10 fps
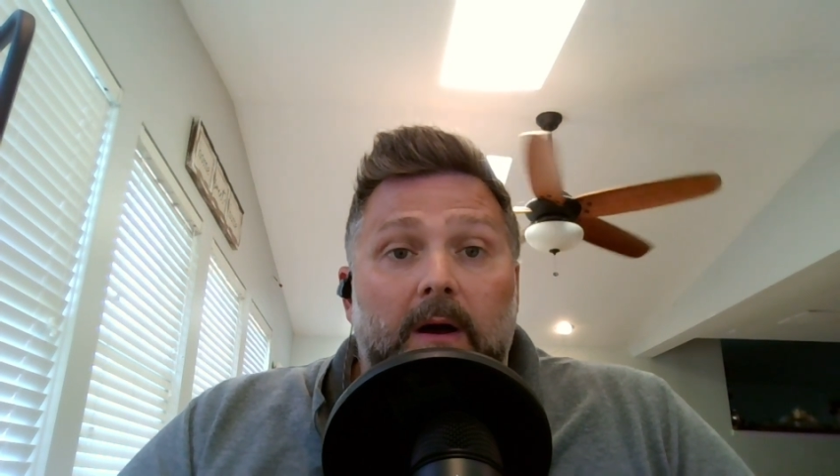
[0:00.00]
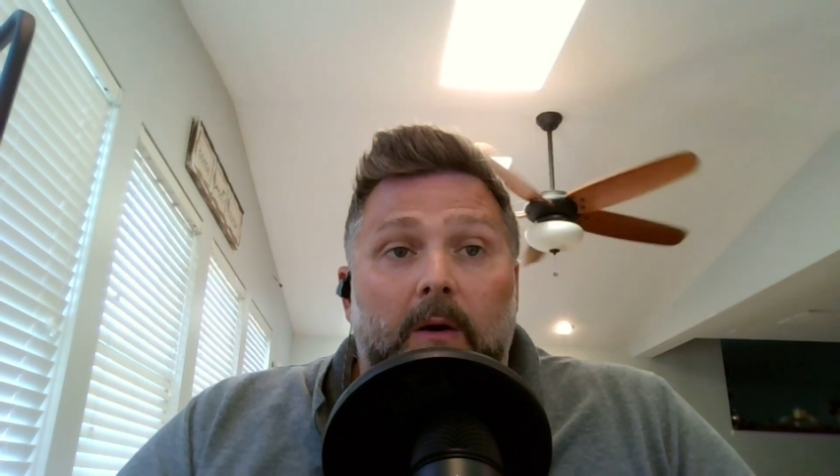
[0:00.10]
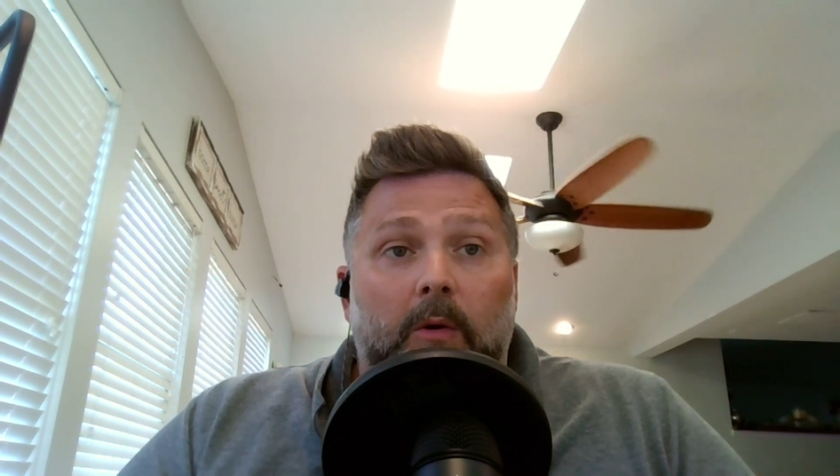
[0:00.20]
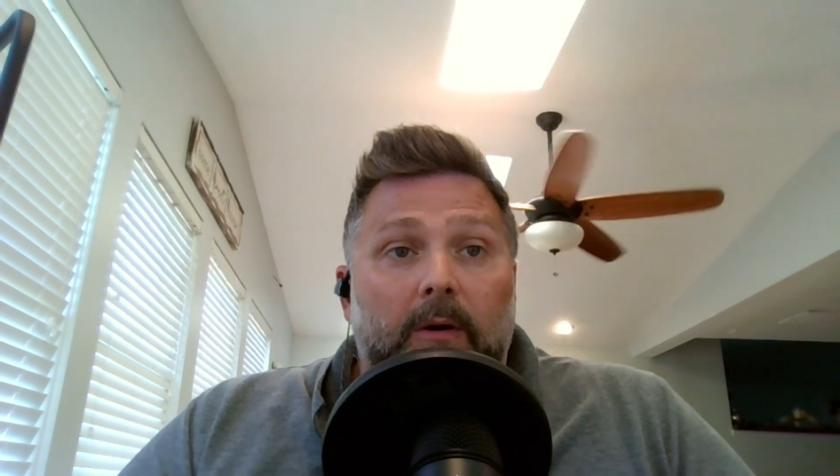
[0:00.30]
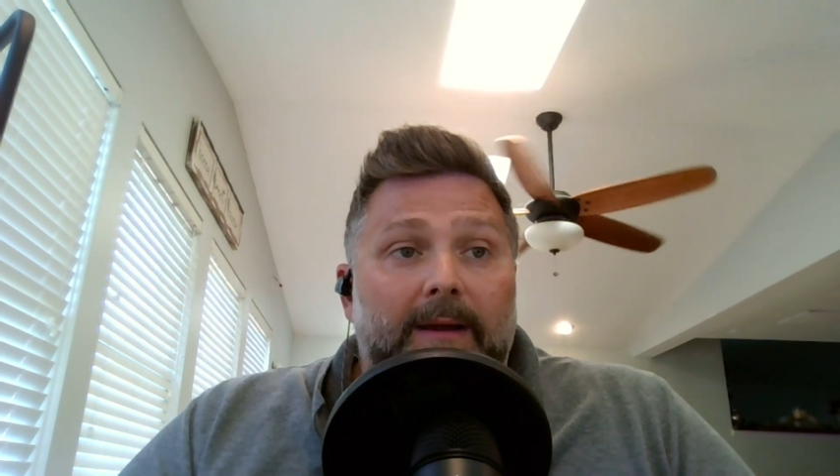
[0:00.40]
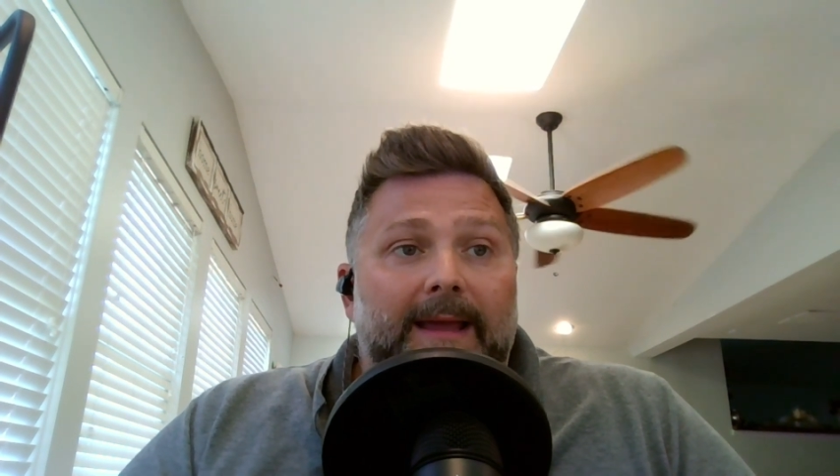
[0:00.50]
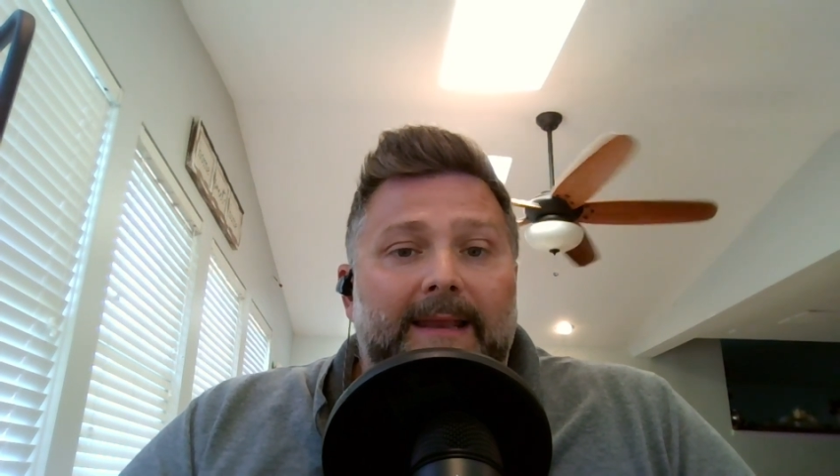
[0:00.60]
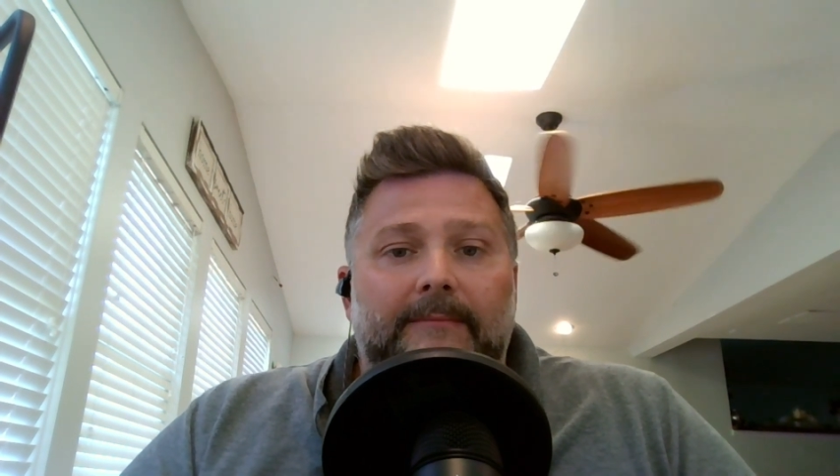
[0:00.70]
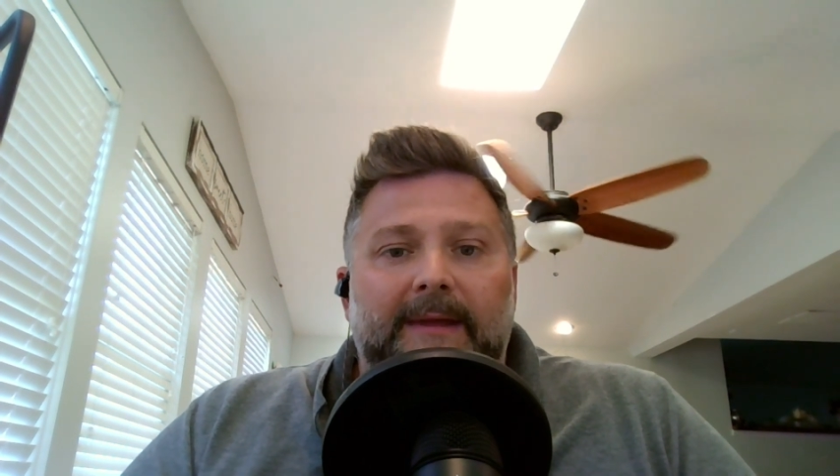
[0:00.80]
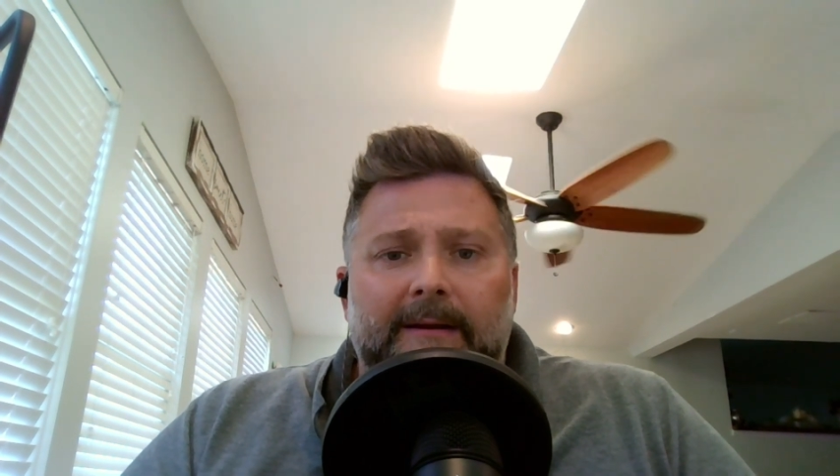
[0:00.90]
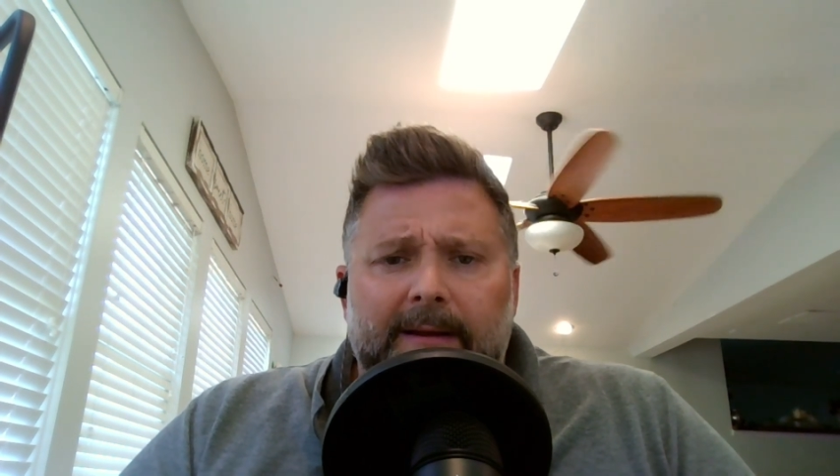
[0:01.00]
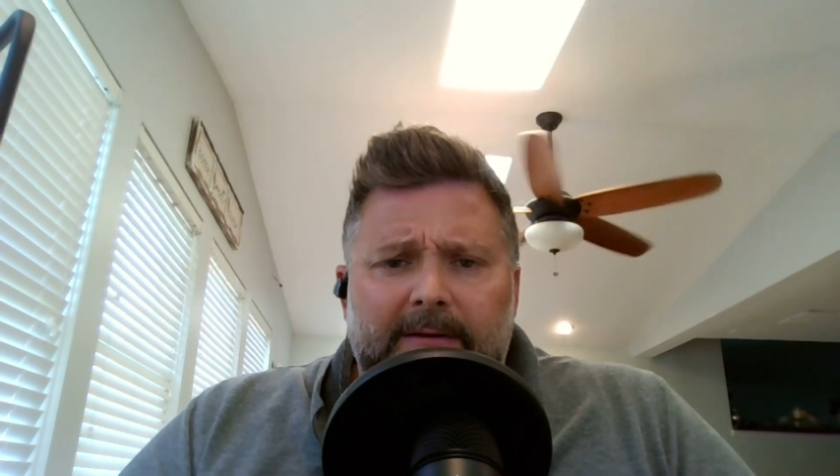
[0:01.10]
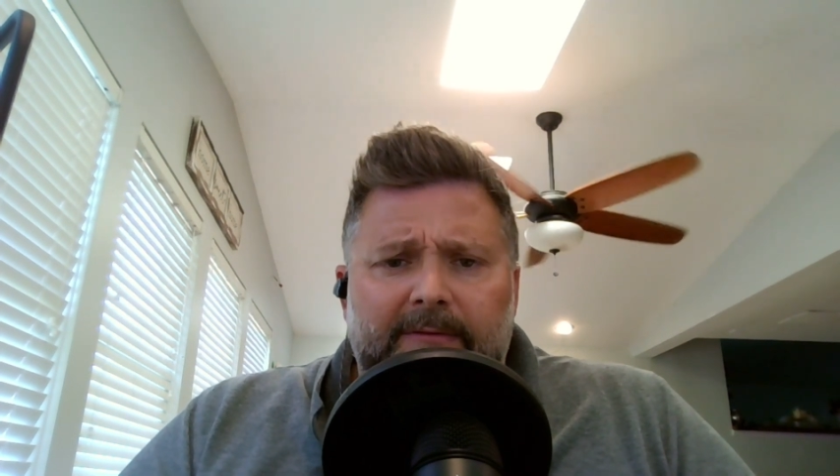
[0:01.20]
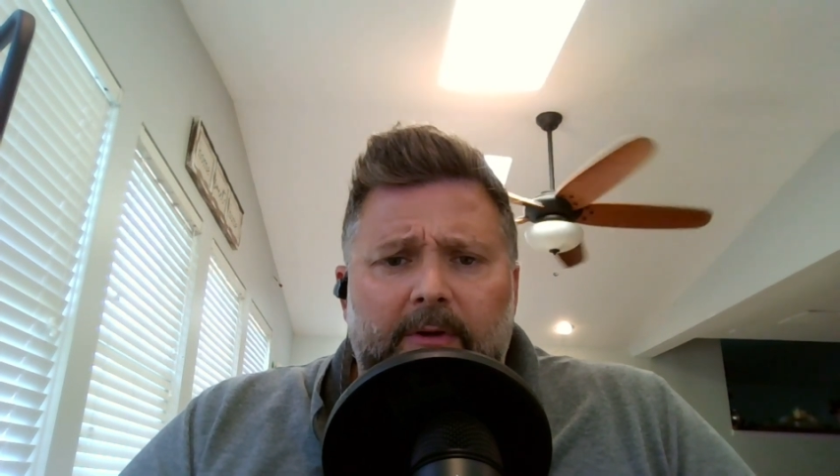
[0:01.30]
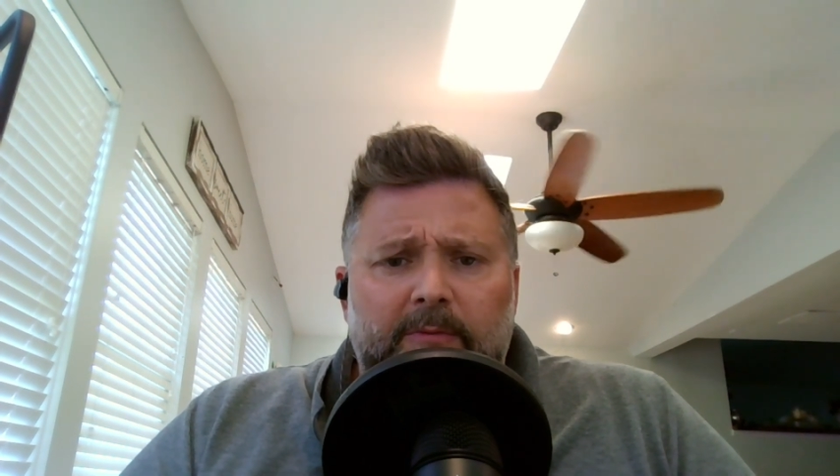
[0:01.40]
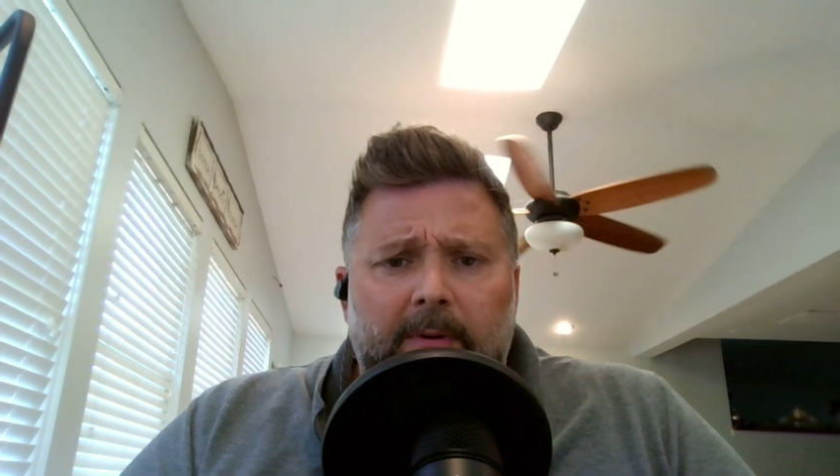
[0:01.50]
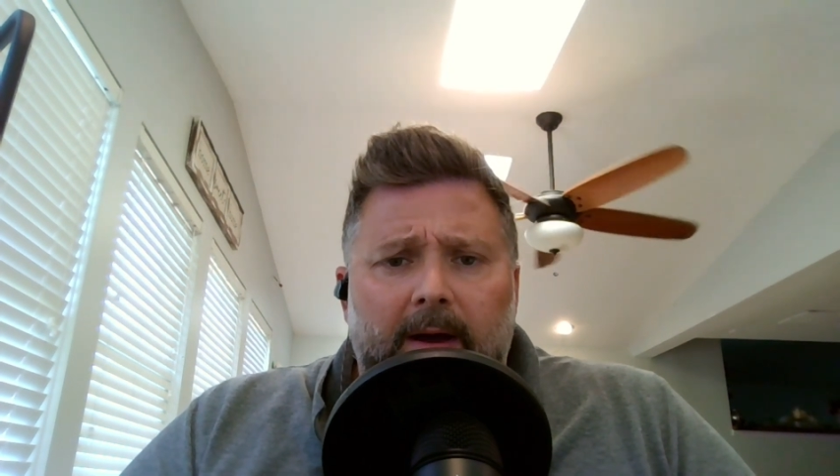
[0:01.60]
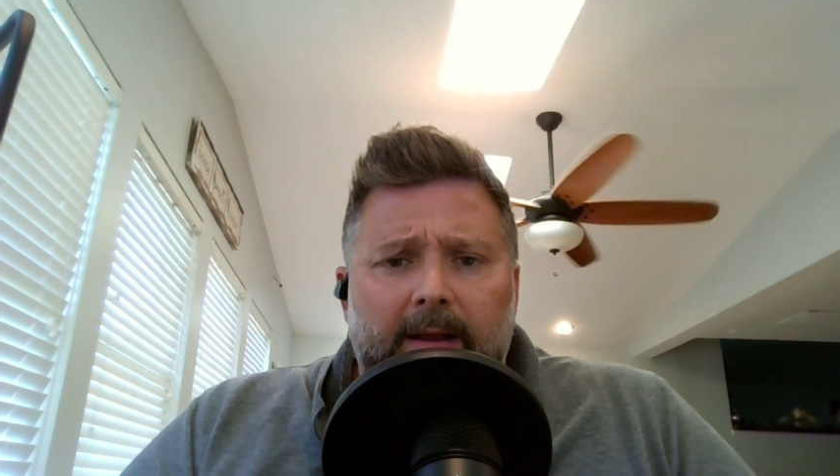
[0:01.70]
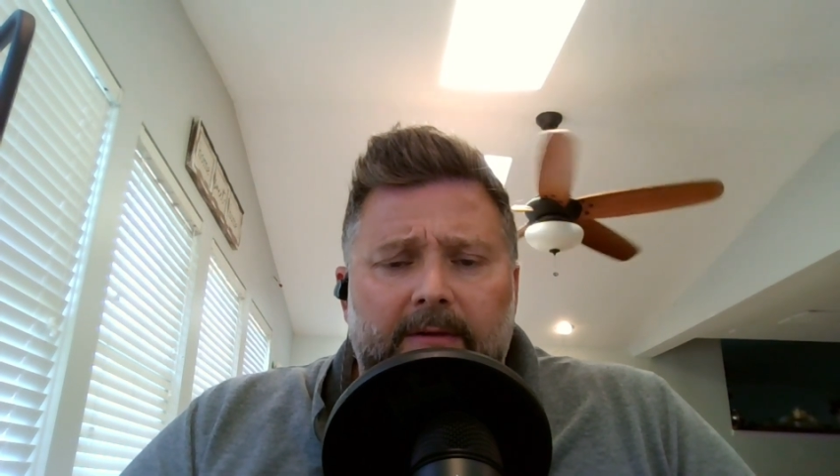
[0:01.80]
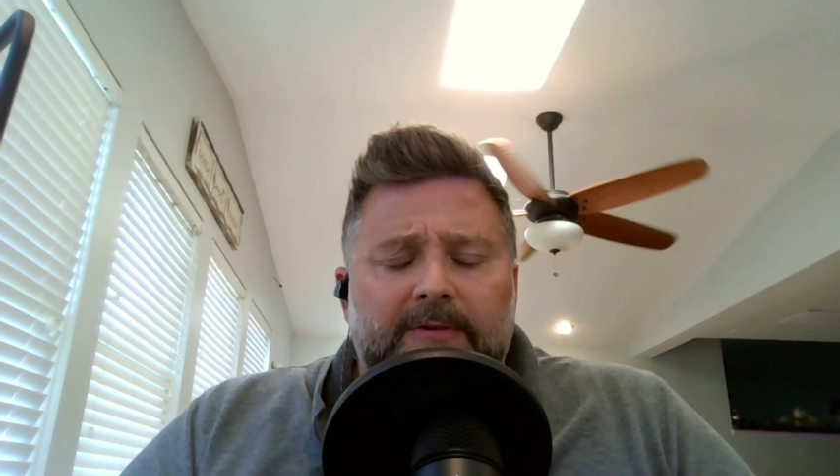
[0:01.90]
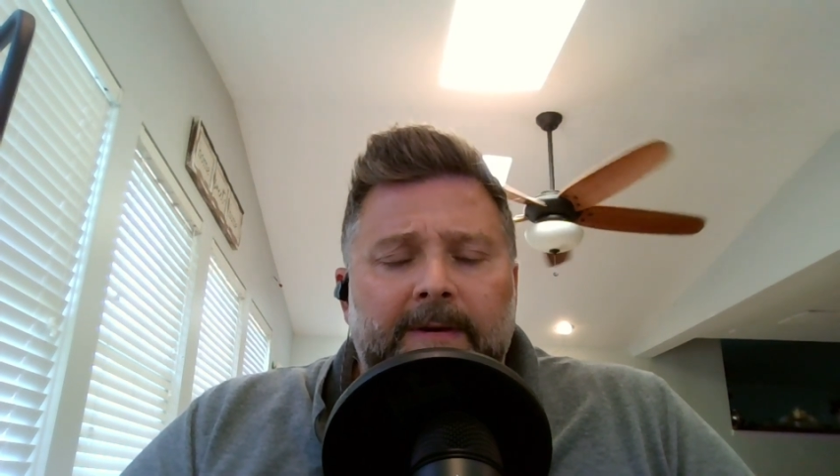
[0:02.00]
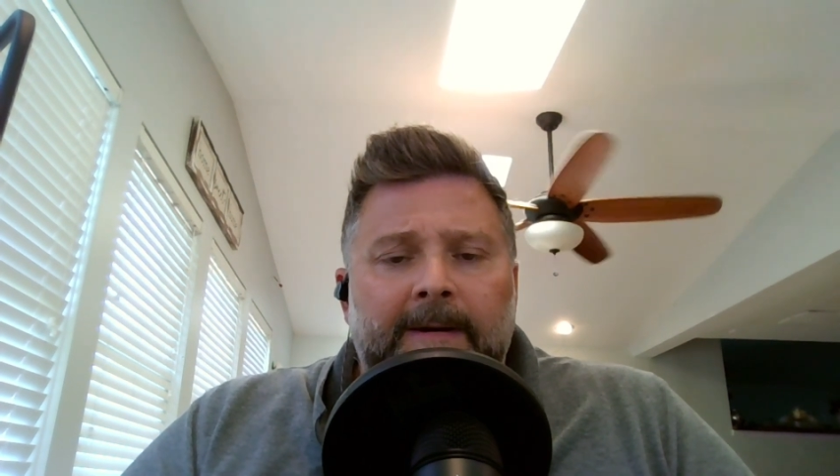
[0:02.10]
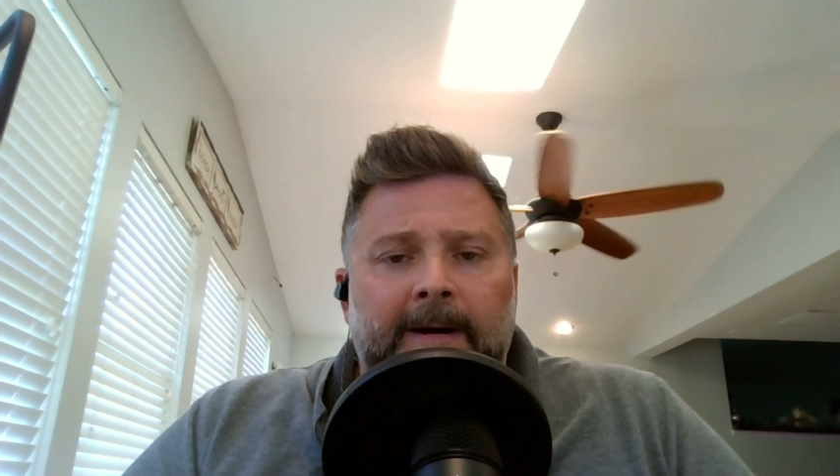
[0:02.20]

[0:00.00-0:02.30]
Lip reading: or any myriad of those products,